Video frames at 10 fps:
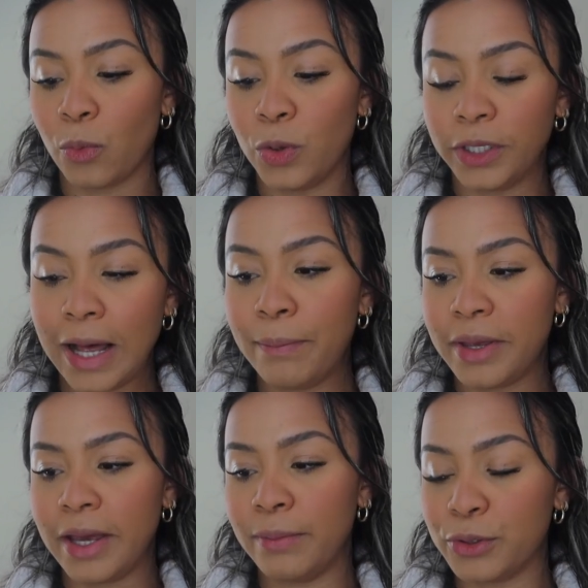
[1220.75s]
will not
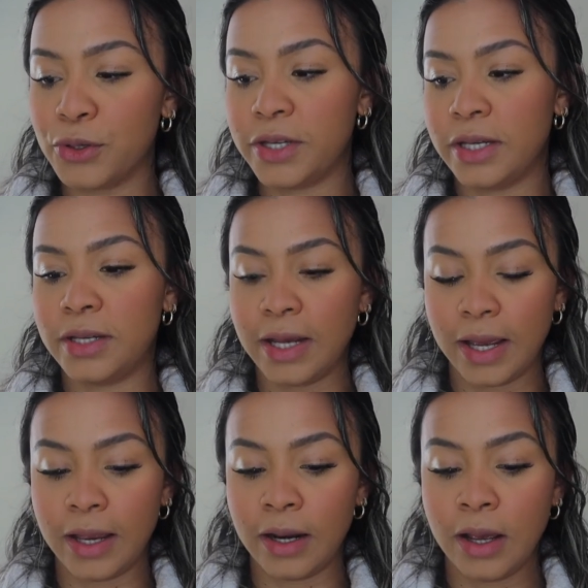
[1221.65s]
be able to
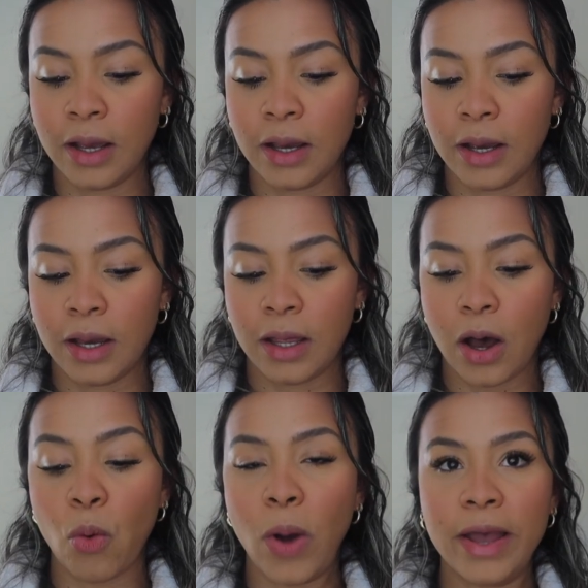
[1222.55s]
sustain
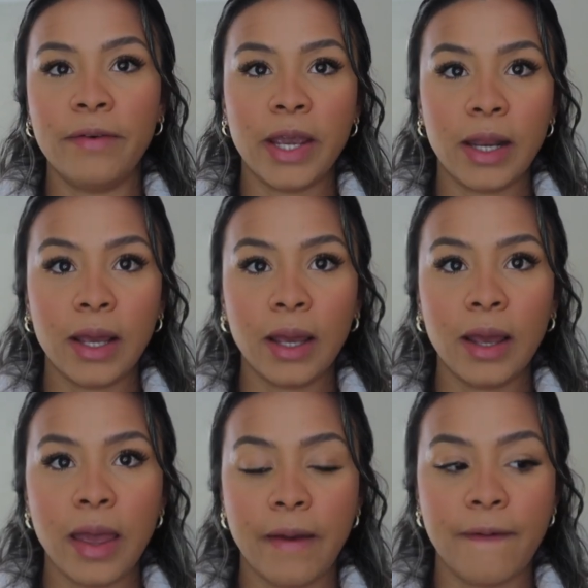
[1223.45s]
a way of
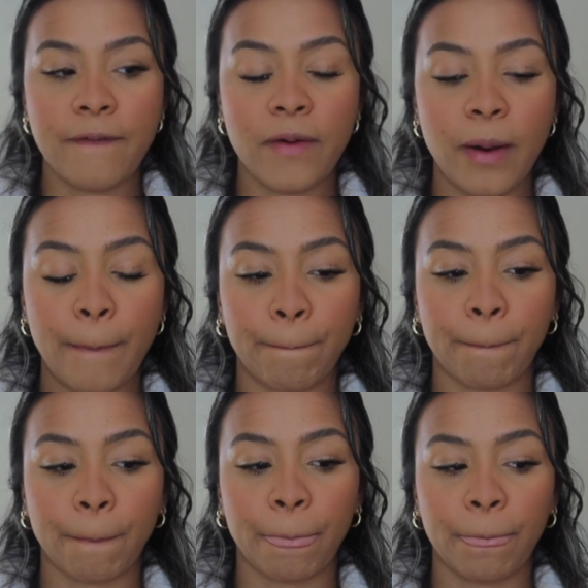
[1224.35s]
eating if
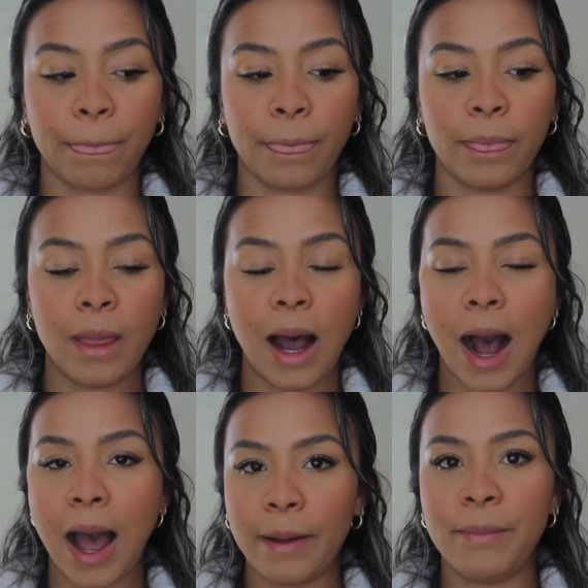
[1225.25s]

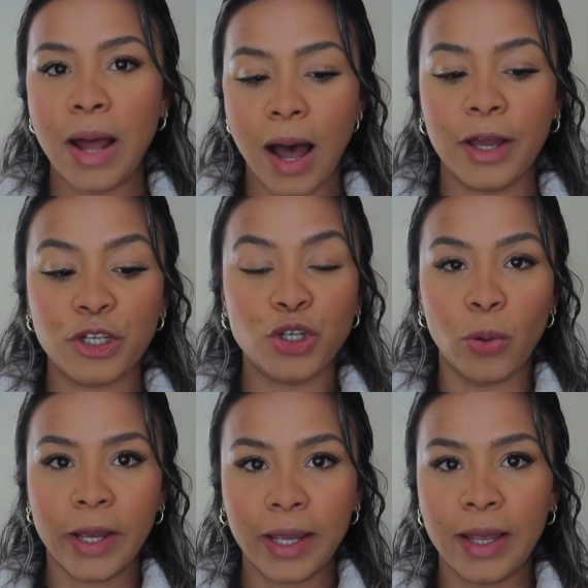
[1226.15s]
I am not
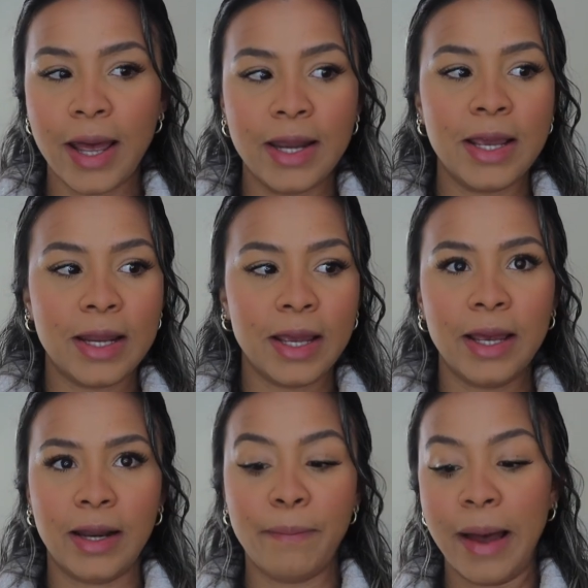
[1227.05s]
enjoying it and eating
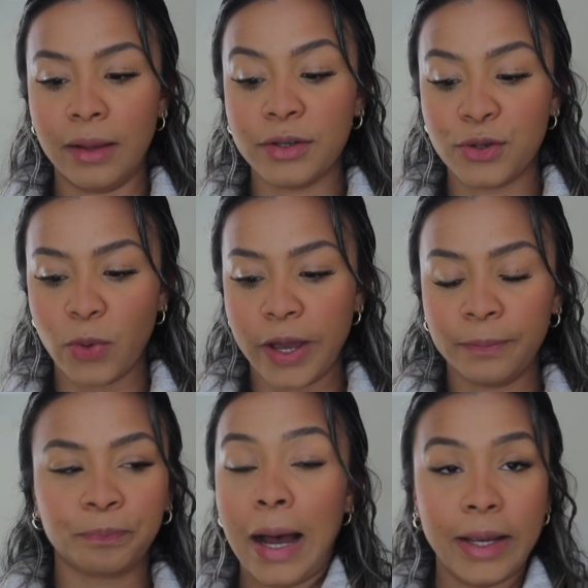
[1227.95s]
it in a balanced
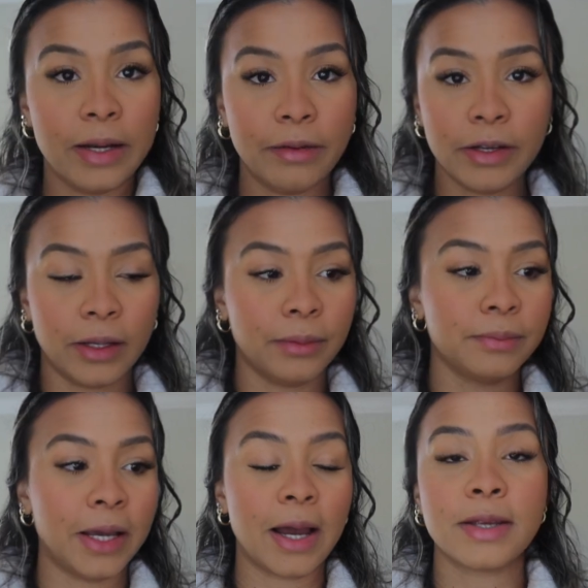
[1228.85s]
way. I eat everything.
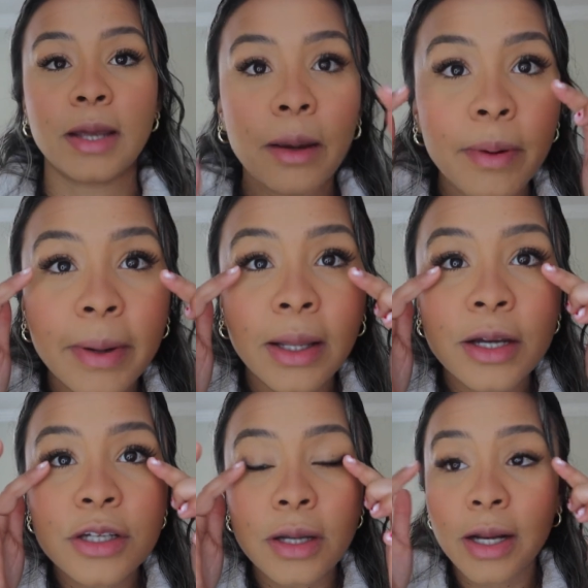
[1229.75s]
Like I said, I put my
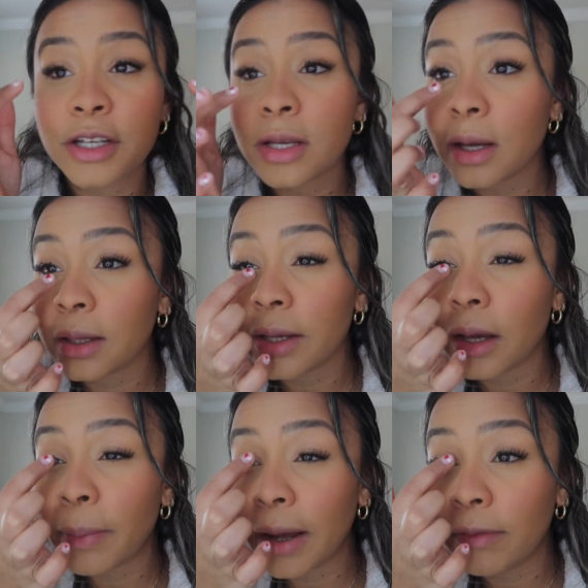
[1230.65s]
lashes on. I just need to clean
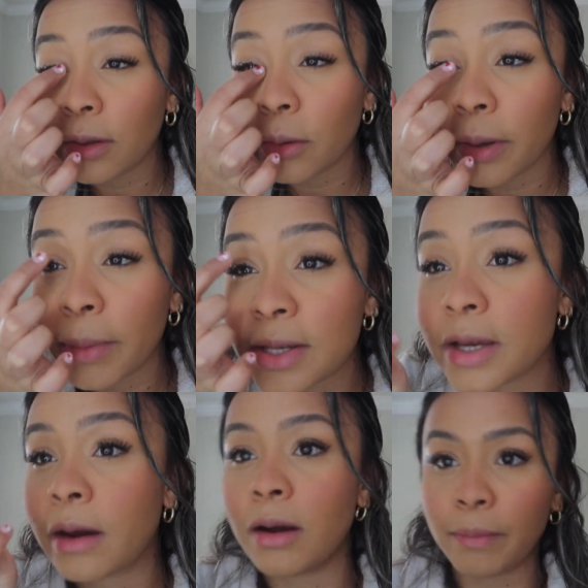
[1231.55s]
up. I have a little bit of
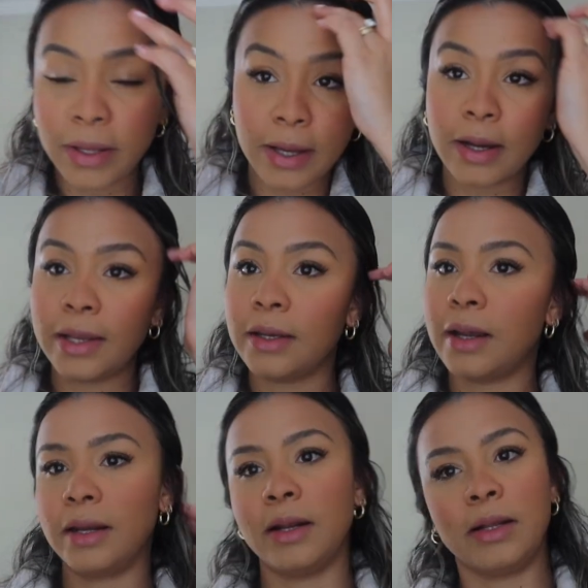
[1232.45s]
mascara on my light
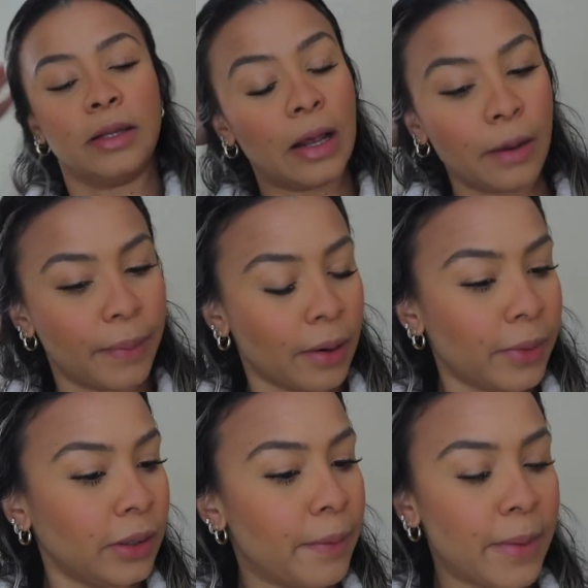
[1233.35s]
eyelid. I need to clean that up, but
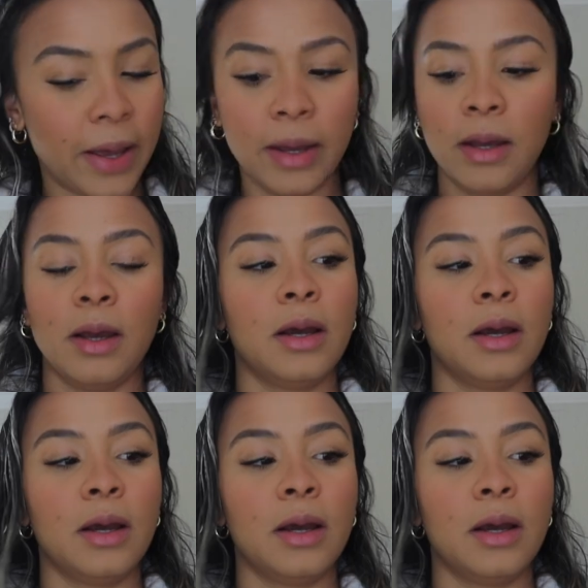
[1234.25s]
I'm gonna let my